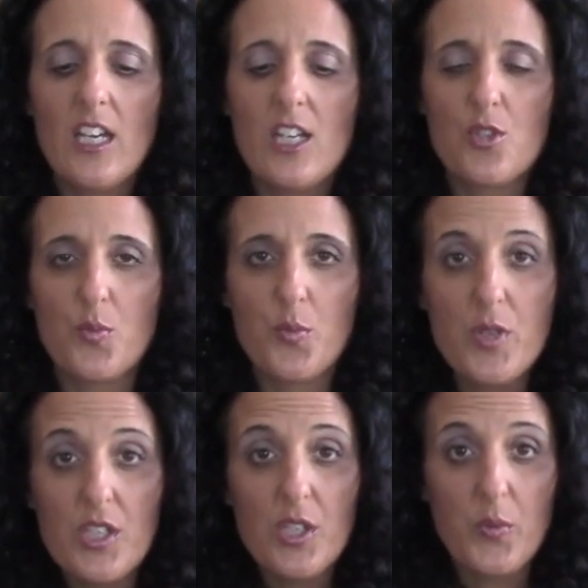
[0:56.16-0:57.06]
is
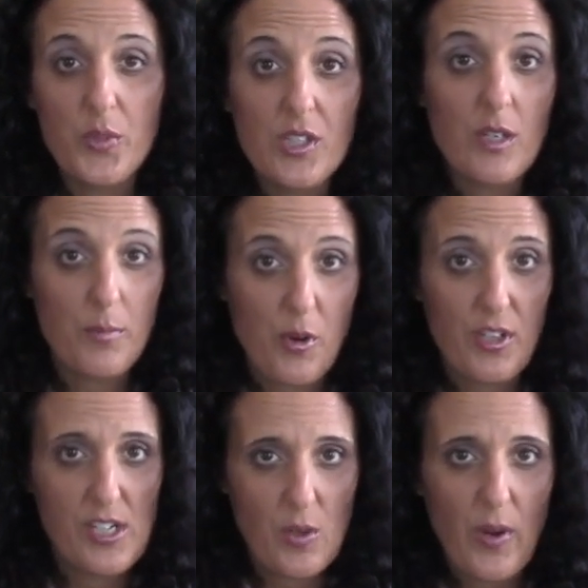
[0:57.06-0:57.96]
really, really
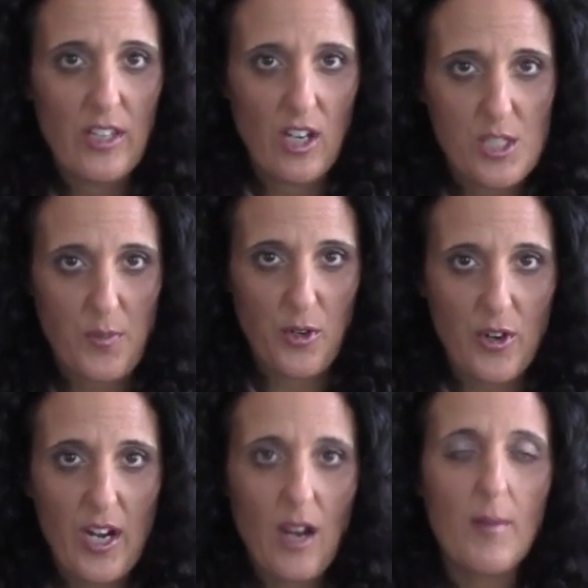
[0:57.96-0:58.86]
important in a weight loss
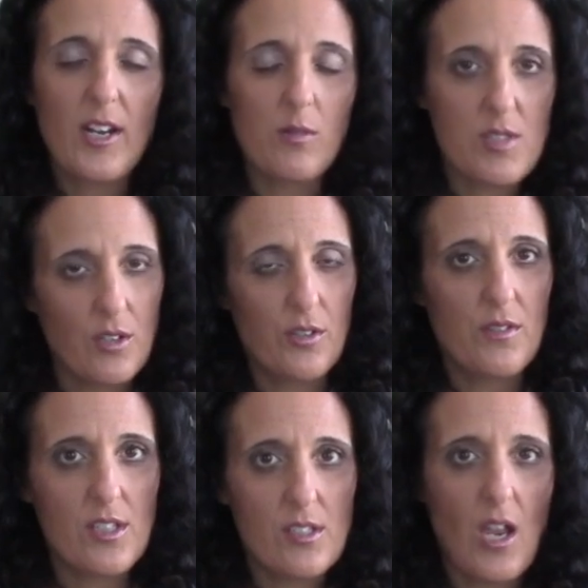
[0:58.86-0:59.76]
program, and I will tell you
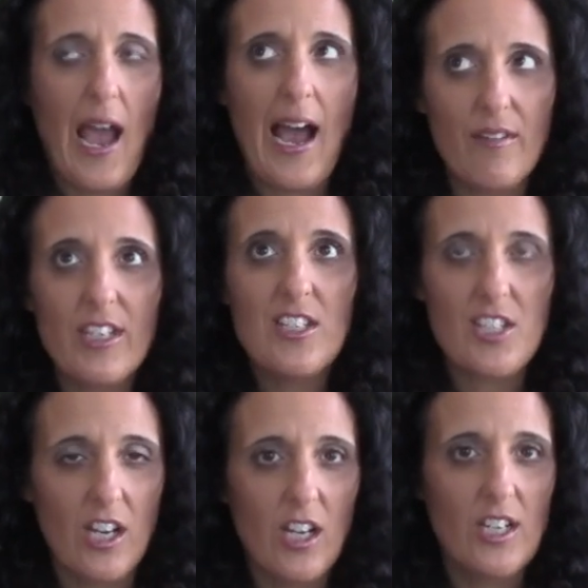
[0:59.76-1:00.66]
this, having
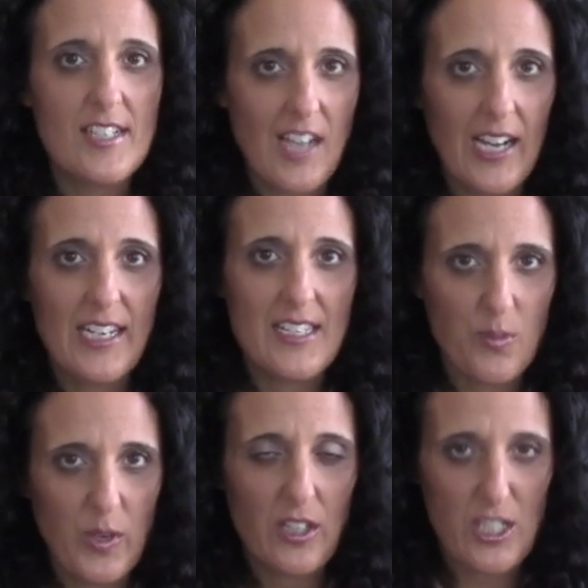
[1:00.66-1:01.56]
done diets
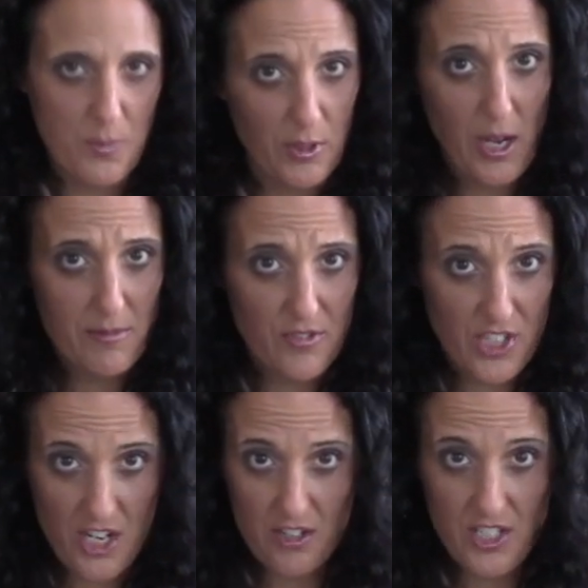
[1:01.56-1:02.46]
and weight loss programs for
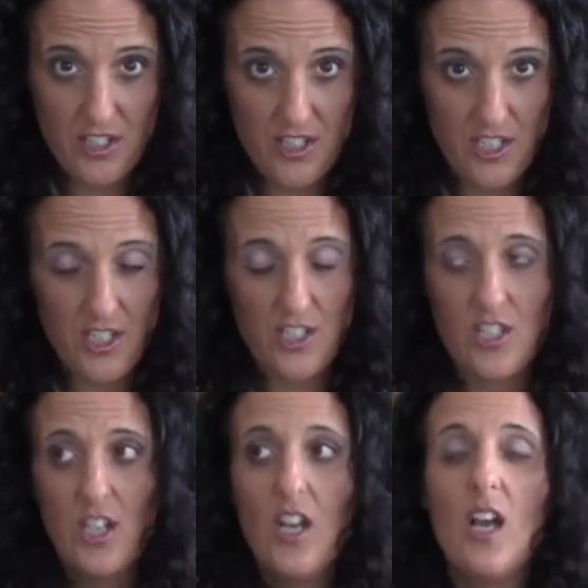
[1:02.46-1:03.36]
years and years and
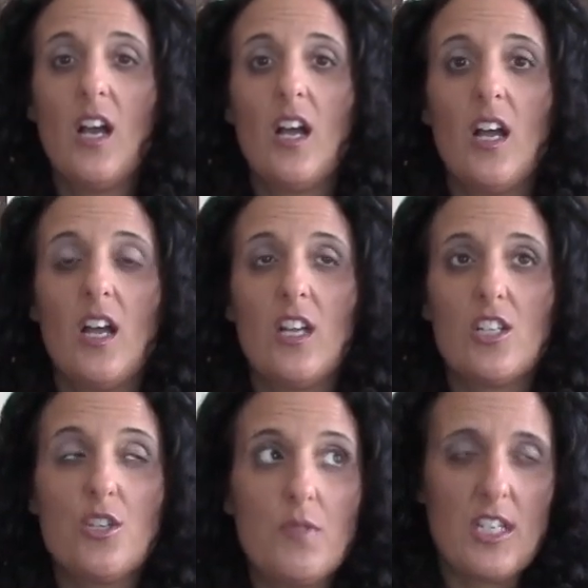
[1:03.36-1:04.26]
years,
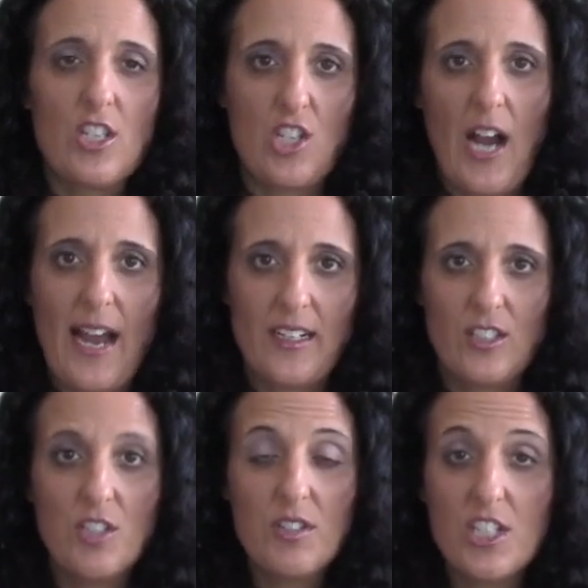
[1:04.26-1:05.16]
you to track.
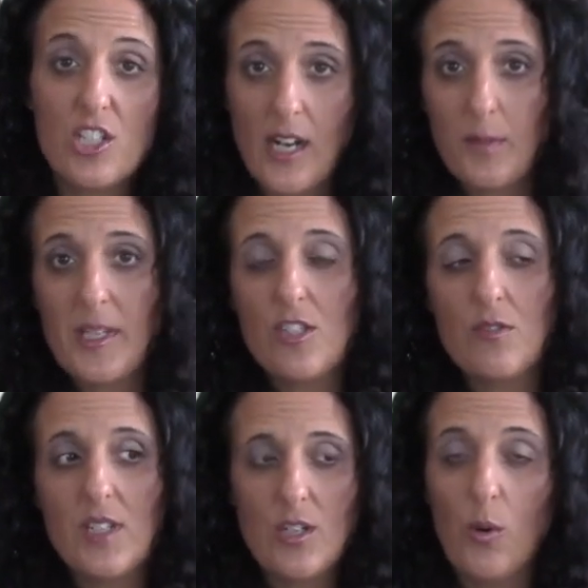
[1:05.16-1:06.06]
You need to track because
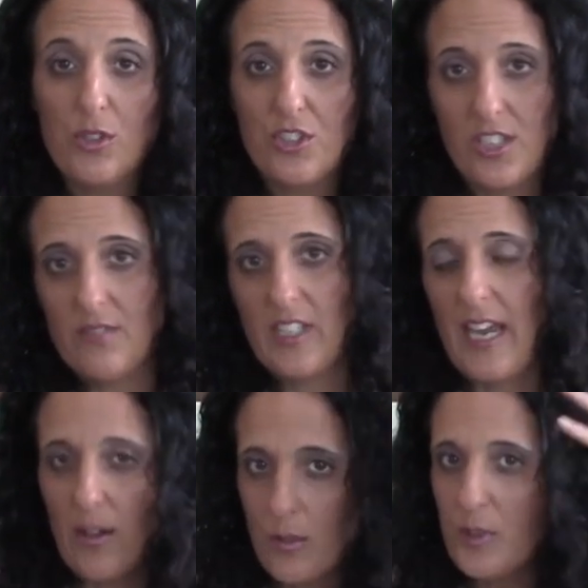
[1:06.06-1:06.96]
you need to hold yourself
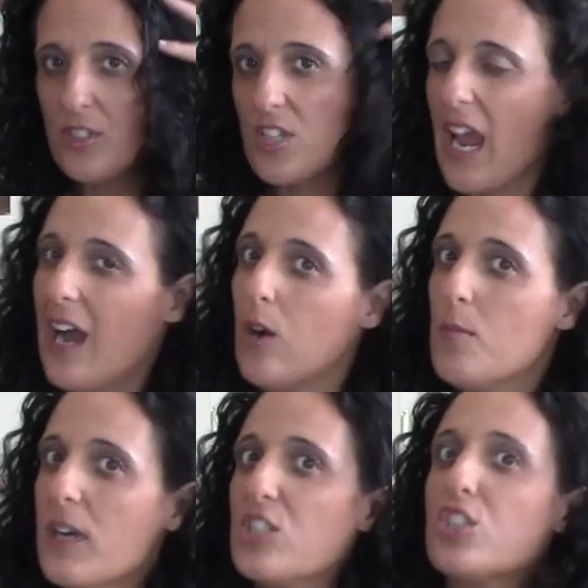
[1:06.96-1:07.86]
accountable to how
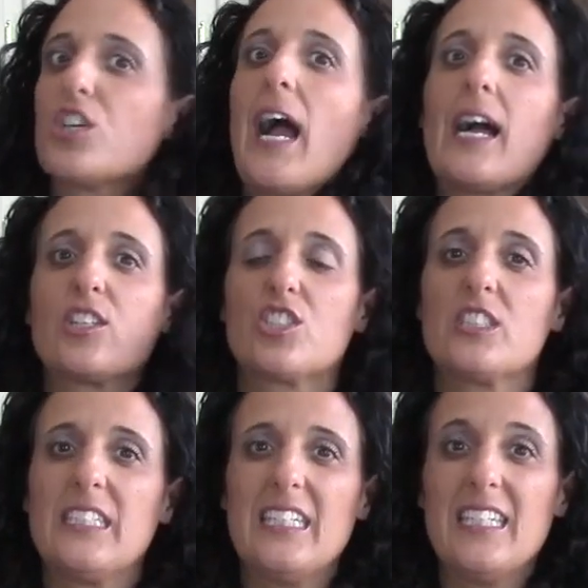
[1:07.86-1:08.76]
much you're
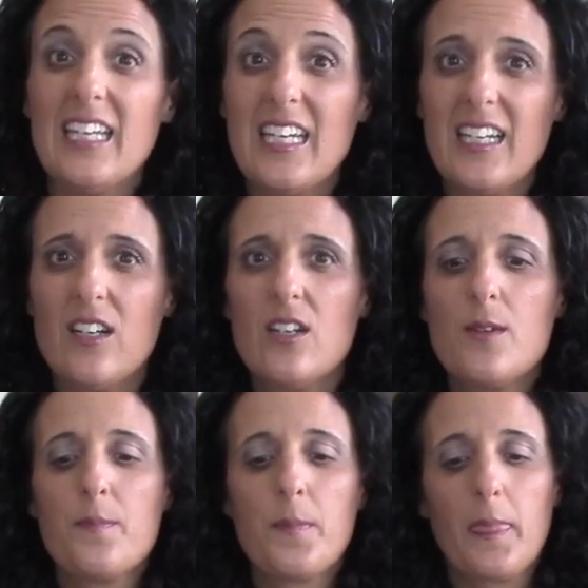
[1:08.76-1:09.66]
actually eating.
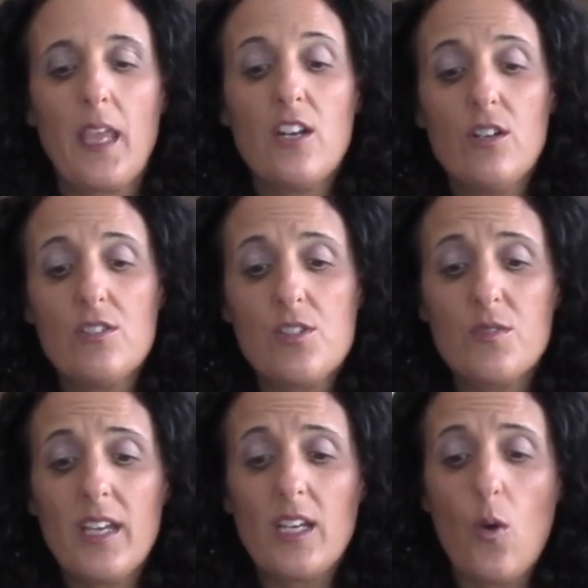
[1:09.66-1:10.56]
And also,
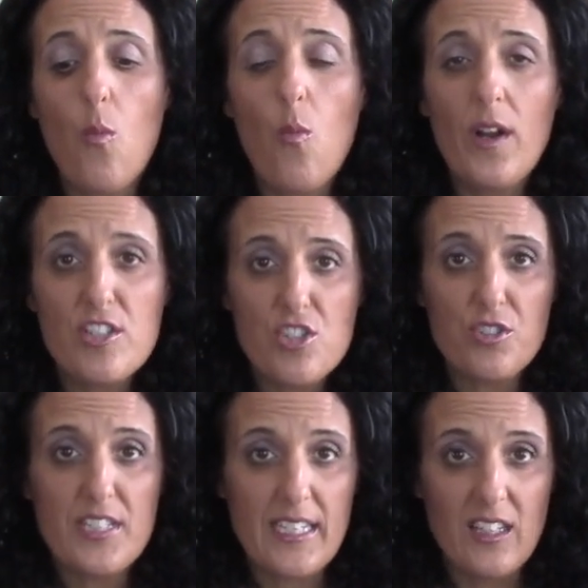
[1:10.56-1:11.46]
like, what is
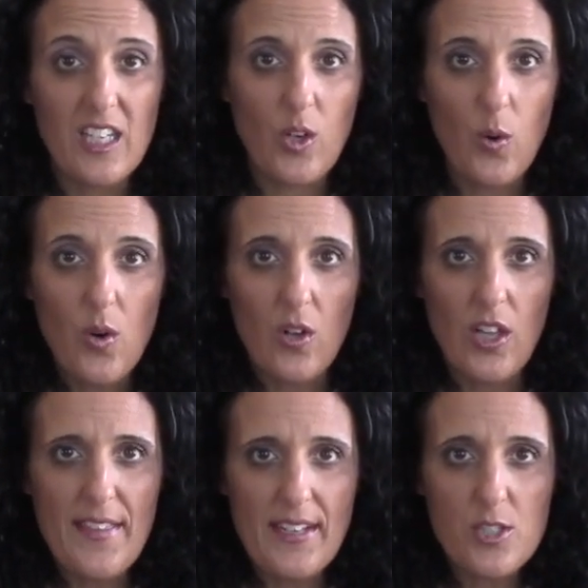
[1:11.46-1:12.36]
your daily goal?
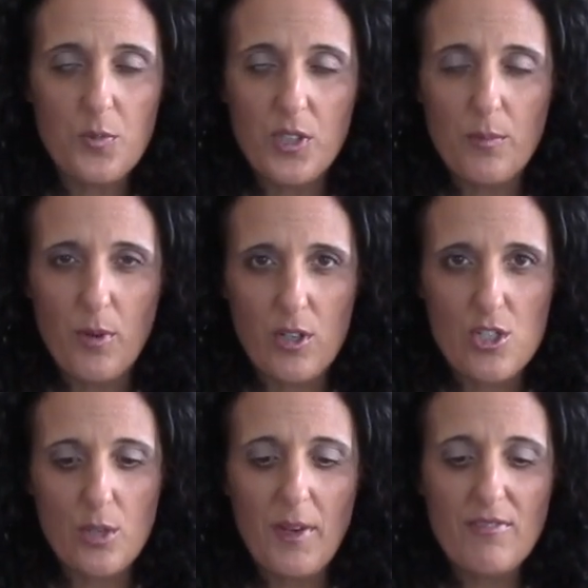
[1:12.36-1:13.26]
And that's really
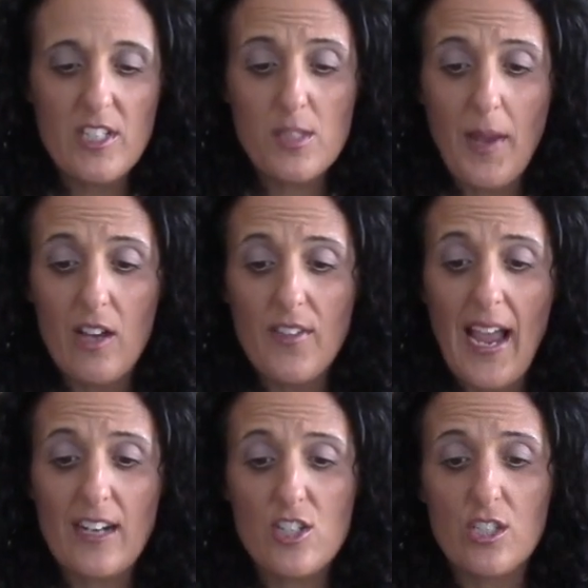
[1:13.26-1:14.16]
important. So MyFitnessPal, they
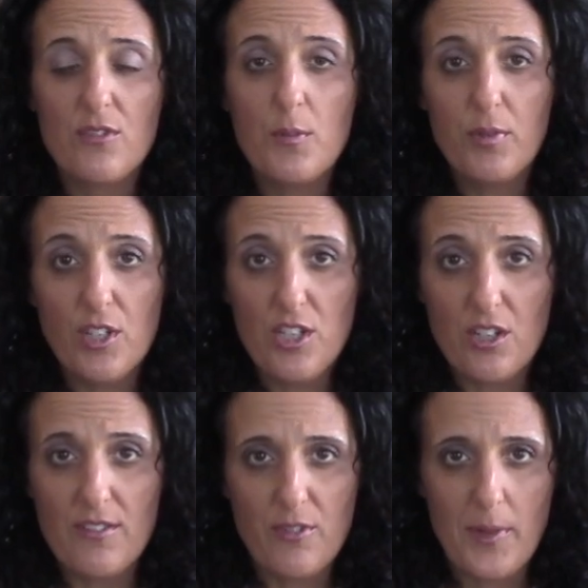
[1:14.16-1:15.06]
actually, if you put in
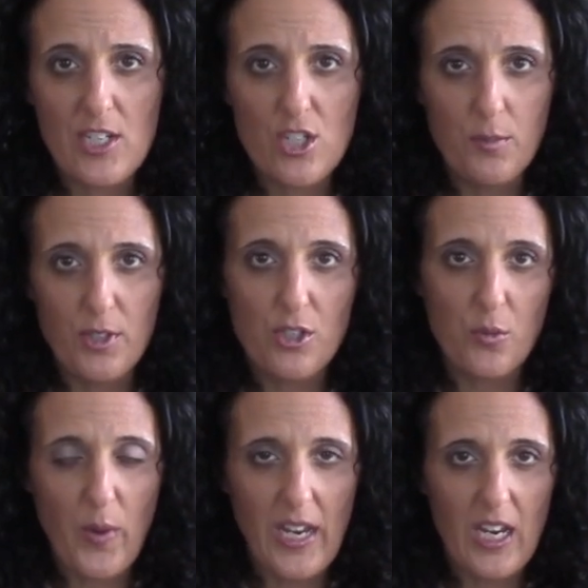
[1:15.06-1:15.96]
your information, you put in your
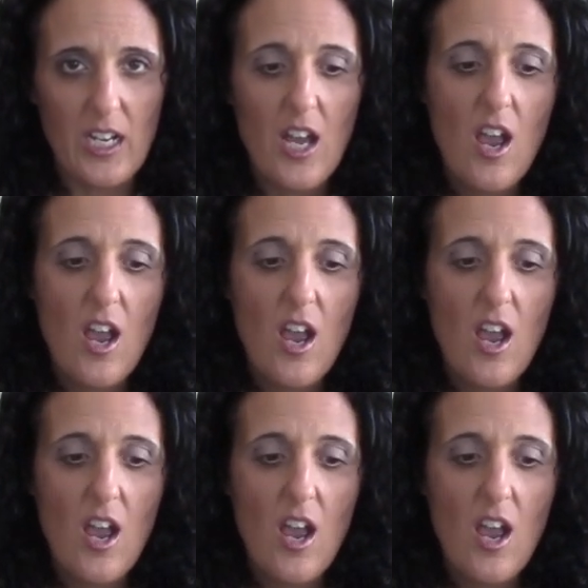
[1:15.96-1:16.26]
weight,